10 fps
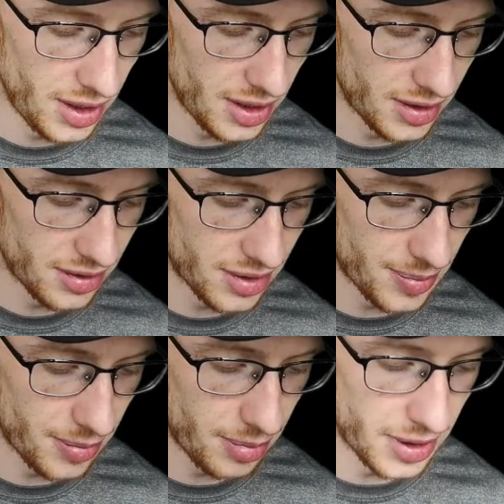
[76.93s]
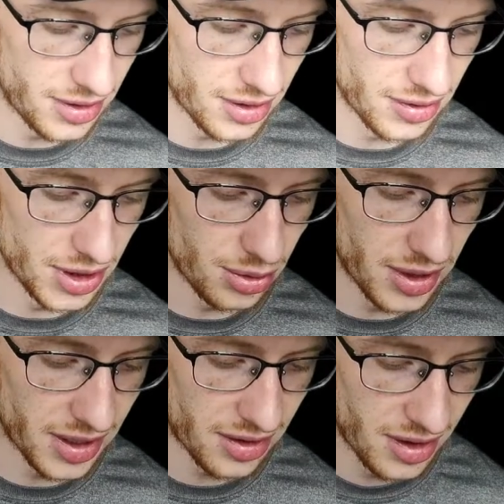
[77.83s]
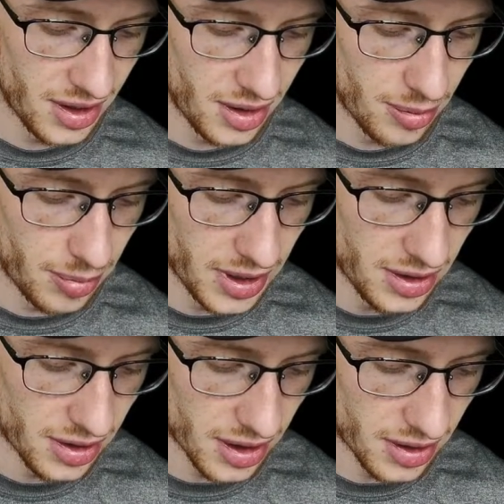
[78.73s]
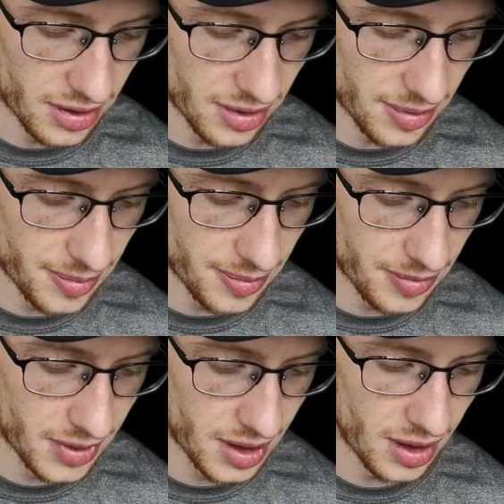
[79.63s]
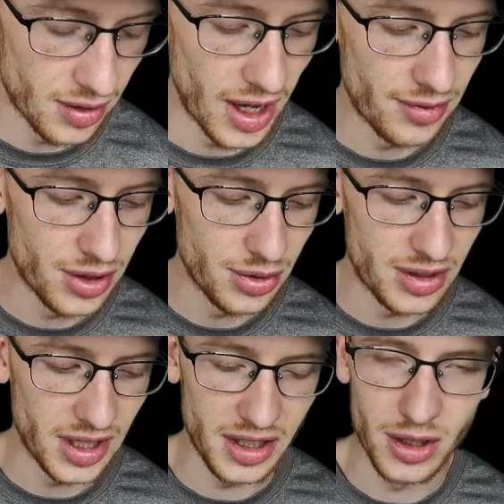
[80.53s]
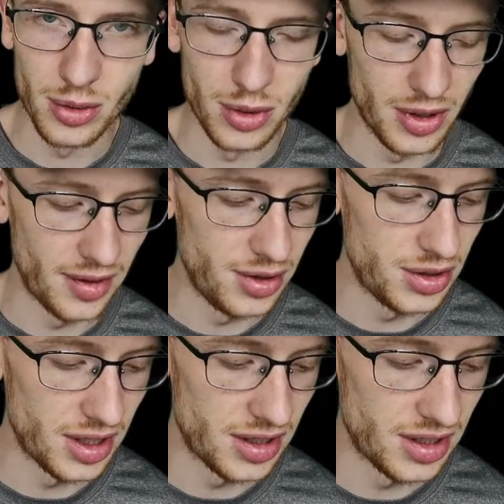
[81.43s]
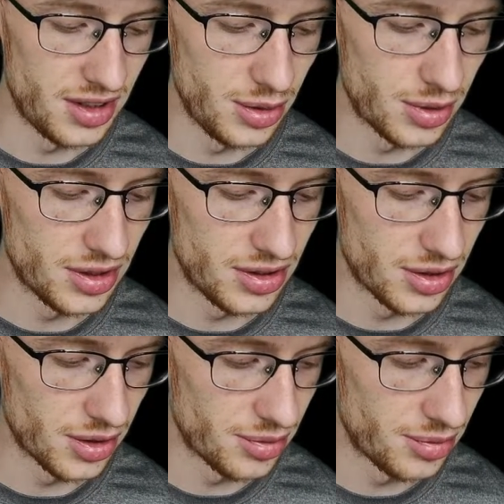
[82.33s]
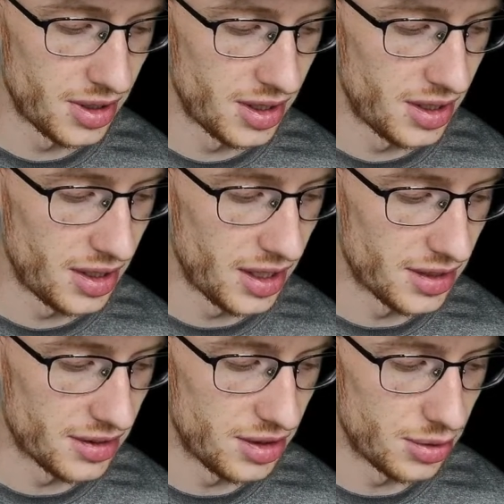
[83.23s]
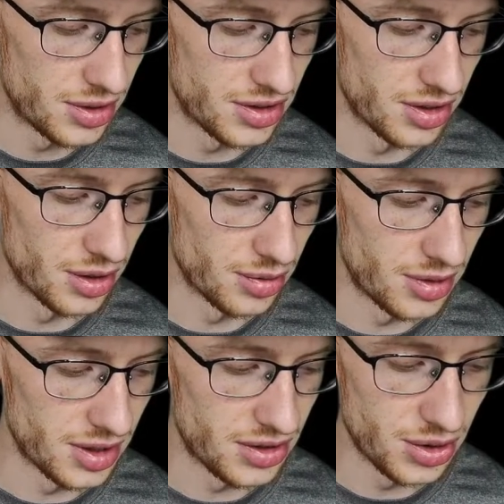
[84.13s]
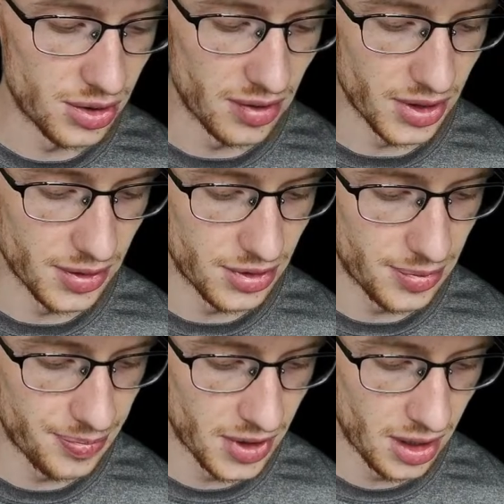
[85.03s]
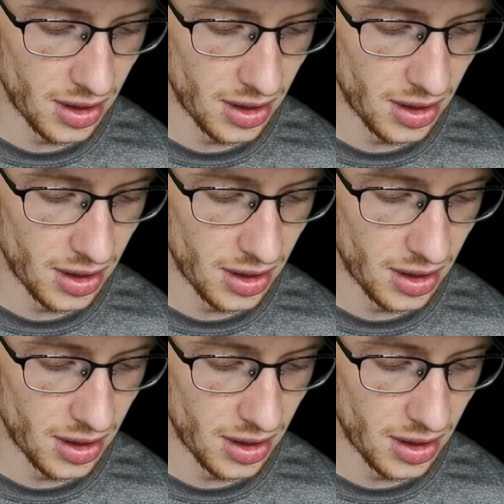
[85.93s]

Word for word: is basically you get beta naught after you set equal after you set this equal to 0 and this equal to 0, these two derivatives,